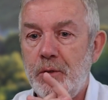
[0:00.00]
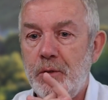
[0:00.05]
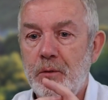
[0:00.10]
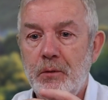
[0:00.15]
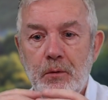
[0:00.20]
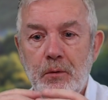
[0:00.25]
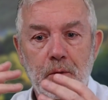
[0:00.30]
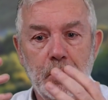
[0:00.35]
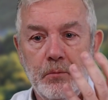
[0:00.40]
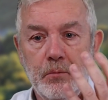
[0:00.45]

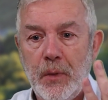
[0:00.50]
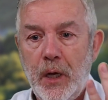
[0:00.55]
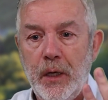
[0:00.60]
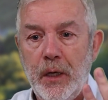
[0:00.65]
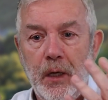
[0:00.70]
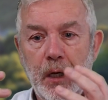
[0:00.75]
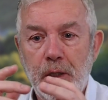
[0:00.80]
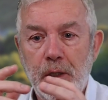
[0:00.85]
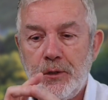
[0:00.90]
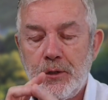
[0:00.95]
You
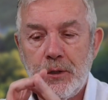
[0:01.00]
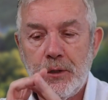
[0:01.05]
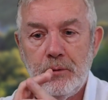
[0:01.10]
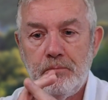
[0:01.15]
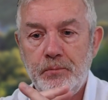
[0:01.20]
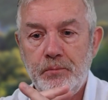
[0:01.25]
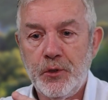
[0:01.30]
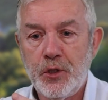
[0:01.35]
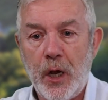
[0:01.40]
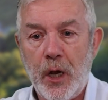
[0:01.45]
may need to
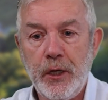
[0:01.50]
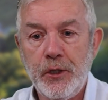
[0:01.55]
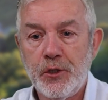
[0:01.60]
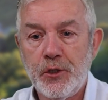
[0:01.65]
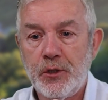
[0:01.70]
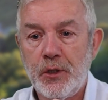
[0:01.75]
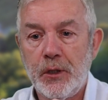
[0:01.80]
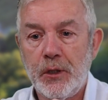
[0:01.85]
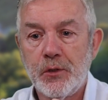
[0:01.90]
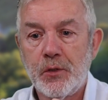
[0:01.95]

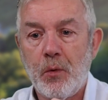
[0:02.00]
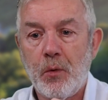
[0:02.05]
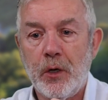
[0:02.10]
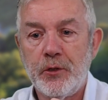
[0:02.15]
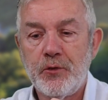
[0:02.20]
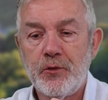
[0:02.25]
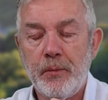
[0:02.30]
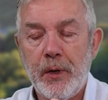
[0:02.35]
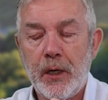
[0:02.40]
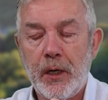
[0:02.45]
change things
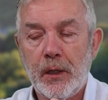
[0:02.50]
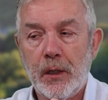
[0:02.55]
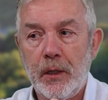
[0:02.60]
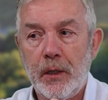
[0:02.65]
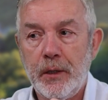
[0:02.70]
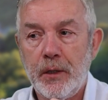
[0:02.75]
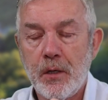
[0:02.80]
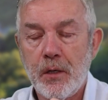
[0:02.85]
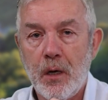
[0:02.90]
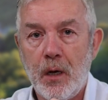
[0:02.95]
quite
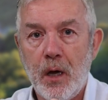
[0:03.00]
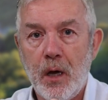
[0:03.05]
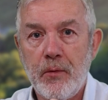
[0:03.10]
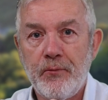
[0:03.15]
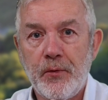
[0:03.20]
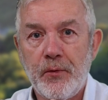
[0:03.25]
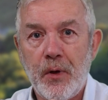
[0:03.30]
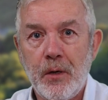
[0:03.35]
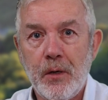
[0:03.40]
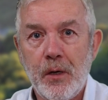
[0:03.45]
dramatically in your
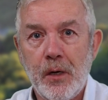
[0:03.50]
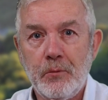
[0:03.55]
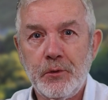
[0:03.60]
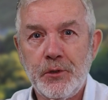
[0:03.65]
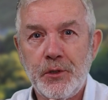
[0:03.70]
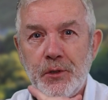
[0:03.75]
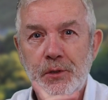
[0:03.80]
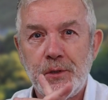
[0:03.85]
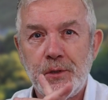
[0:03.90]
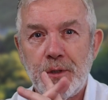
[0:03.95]
life. I would
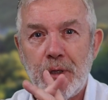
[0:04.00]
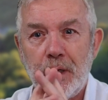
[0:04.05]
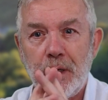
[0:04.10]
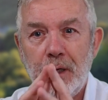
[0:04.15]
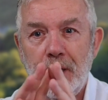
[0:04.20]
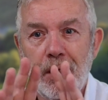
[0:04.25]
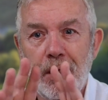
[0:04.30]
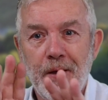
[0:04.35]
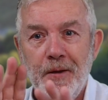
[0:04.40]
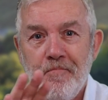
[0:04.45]
just
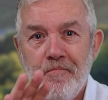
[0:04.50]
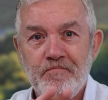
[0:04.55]
say,